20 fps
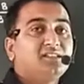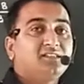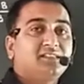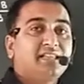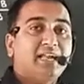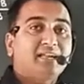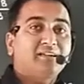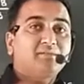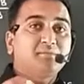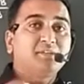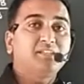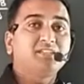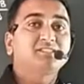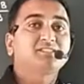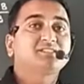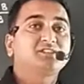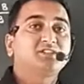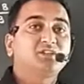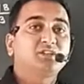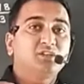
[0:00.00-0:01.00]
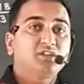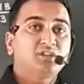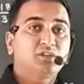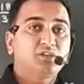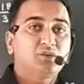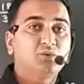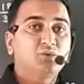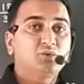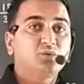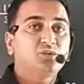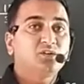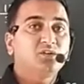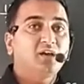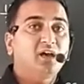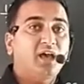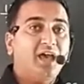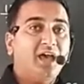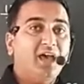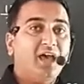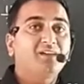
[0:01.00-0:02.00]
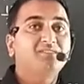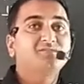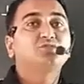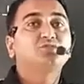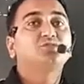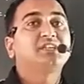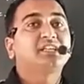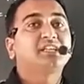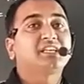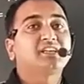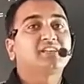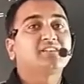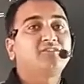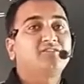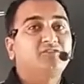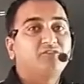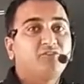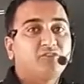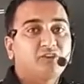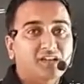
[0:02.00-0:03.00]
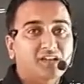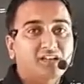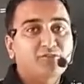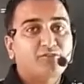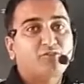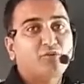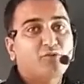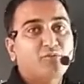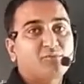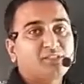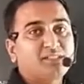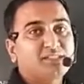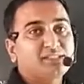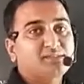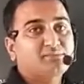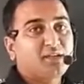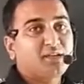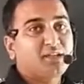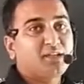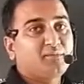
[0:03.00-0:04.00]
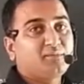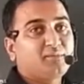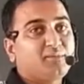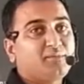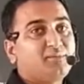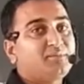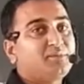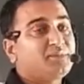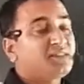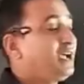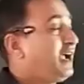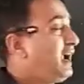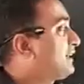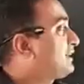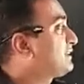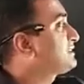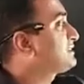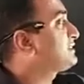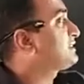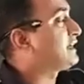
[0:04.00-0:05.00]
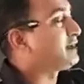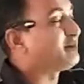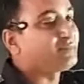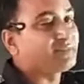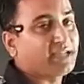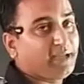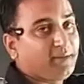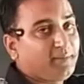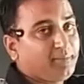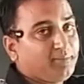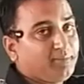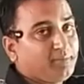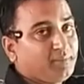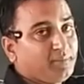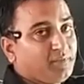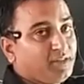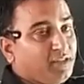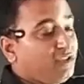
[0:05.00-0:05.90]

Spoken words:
that means you have to take work from this bulb at the same time.